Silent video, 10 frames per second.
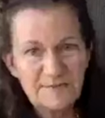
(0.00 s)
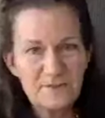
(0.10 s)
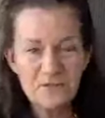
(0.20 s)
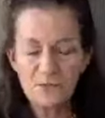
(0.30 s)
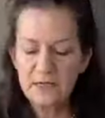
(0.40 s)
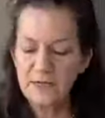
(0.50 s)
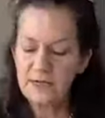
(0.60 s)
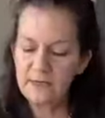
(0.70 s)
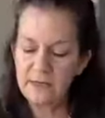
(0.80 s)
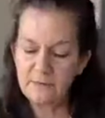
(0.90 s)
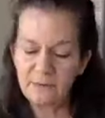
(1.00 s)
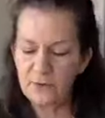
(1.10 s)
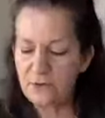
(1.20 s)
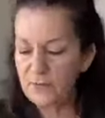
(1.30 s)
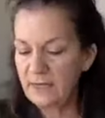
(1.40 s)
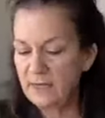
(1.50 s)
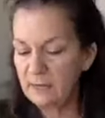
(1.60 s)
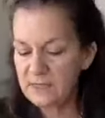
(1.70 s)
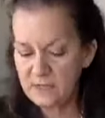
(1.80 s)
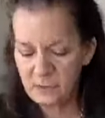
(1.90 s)
my first one, I ended up throwing
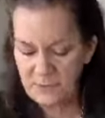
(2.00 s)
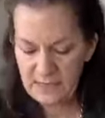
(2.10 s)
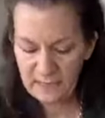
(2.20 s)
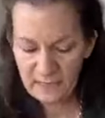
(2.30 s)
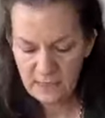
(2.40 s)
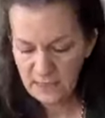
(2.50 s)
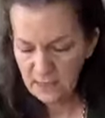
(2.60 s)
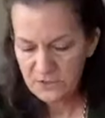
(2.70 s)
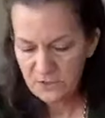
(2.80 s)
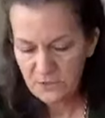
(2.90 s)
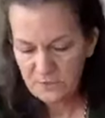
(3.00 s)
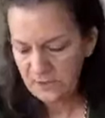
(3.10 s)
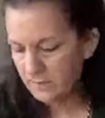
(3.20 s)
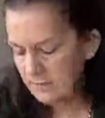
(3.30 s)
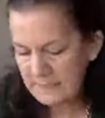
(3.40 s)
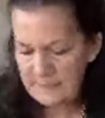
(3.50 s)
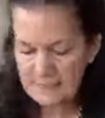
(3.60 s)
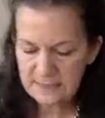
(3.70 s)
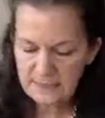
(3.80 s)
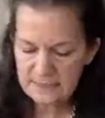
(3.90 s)
away. It was so bad. So you really want to
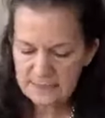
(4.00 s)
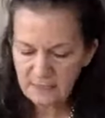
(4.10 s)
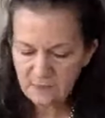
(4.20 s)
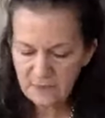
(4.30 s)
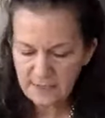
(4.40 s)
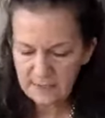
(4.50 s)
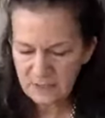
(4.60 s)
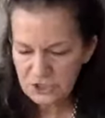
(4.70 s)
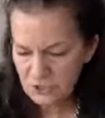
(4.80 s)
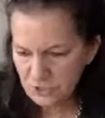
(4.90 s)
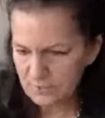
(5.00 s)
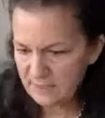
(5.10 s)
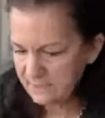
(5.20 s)
test these out. And I'm going to show you